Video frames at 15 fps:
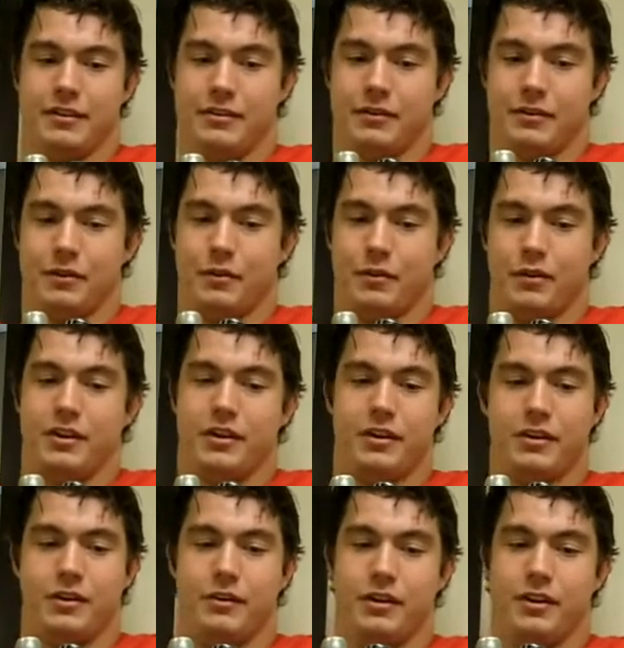Or, or what are you going
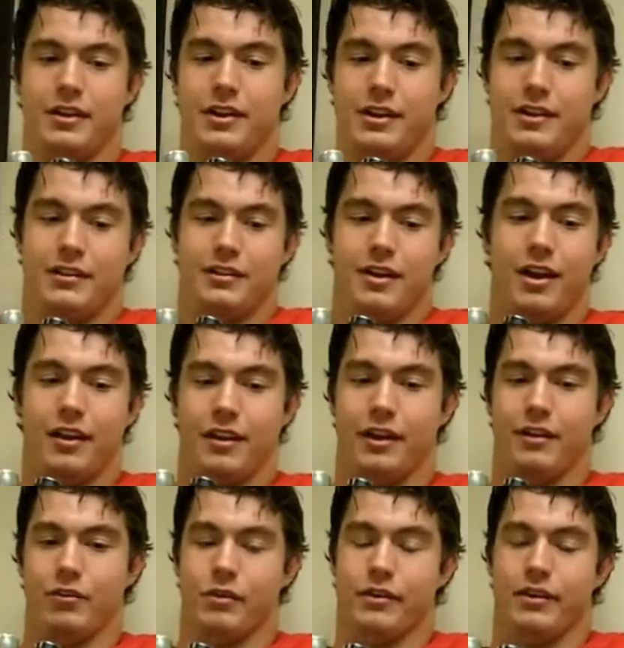to do to not let
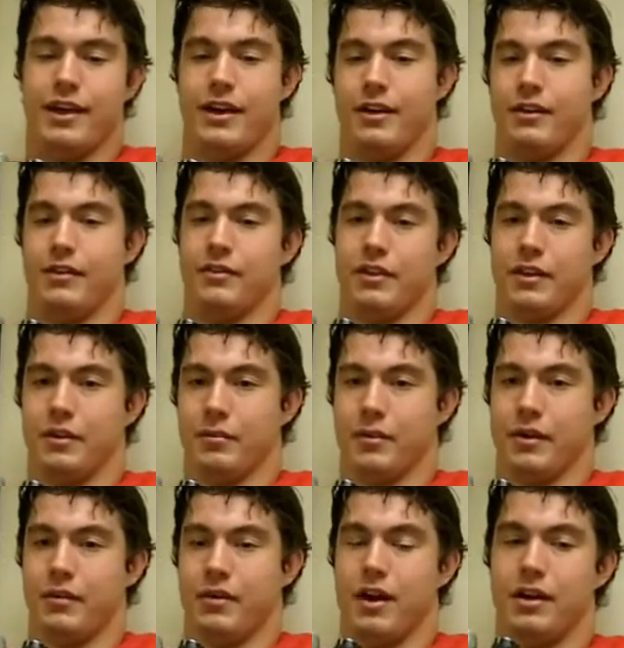everyone down and everything
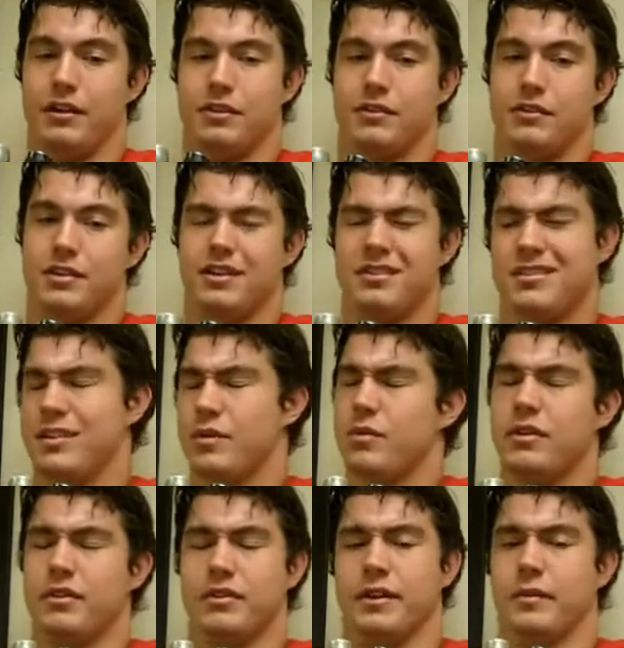about Rice and everything. It's like we
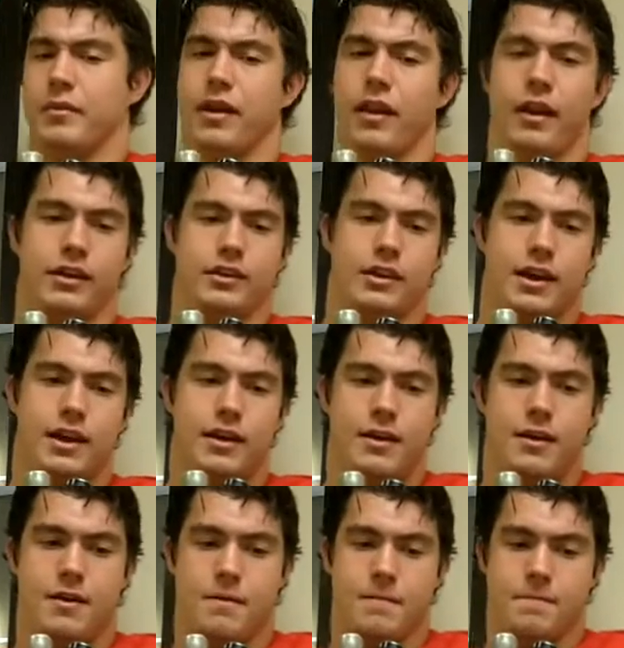don't think about it like that.
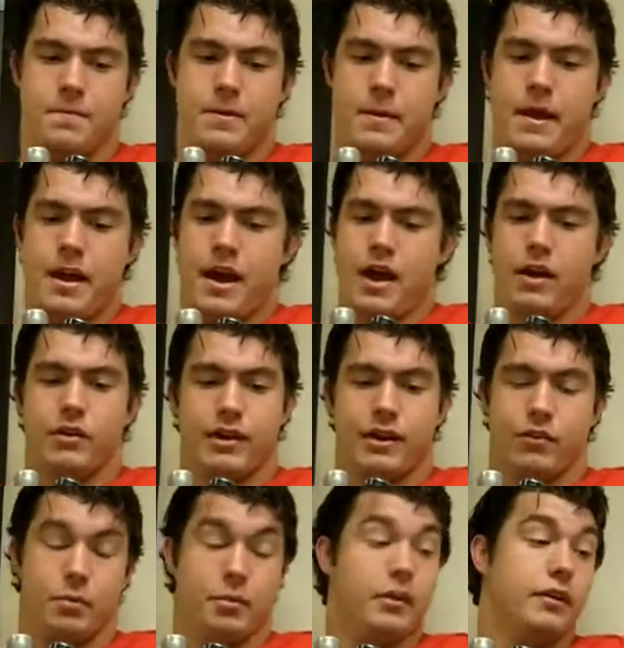Um, I don't care if
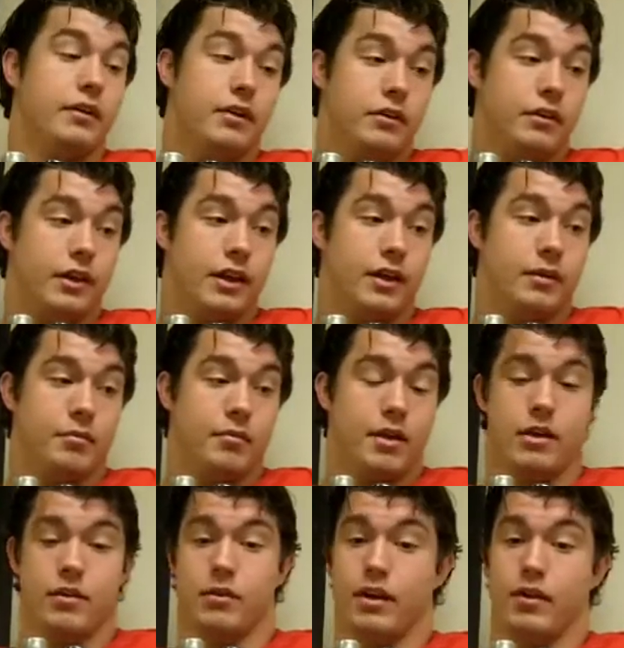we're playing Notre Dame. I
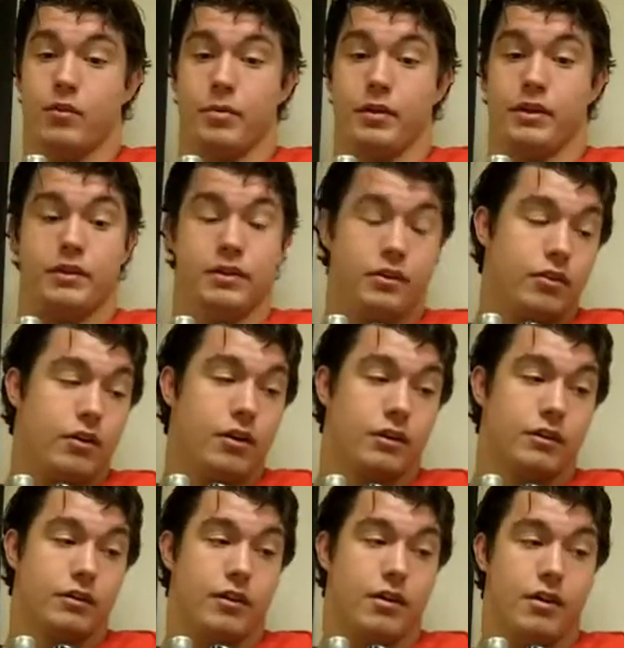don't care if we're playing Central
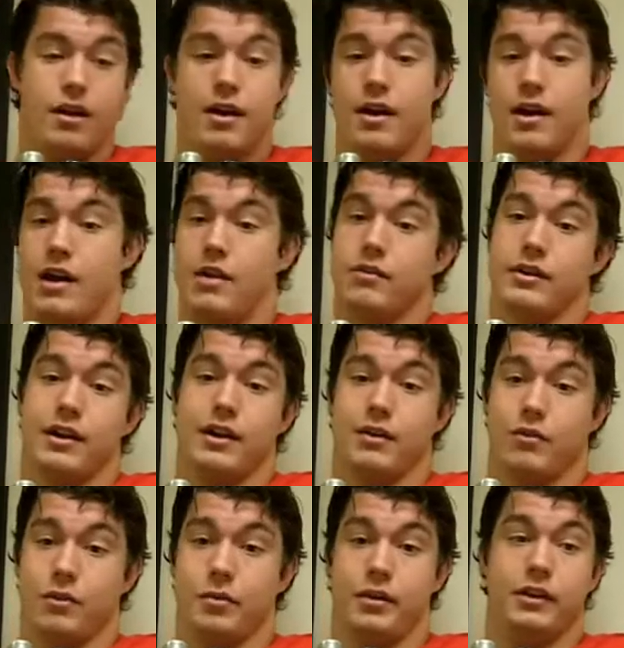Arkansas. I don't care if
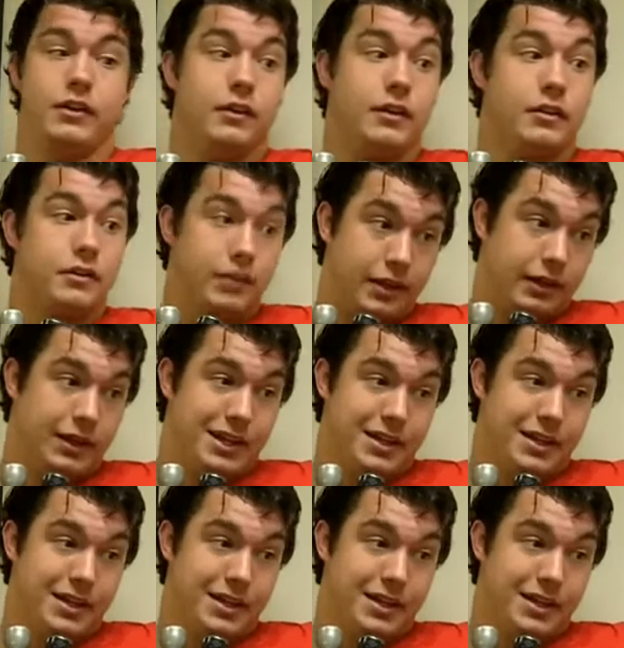we're playing USC.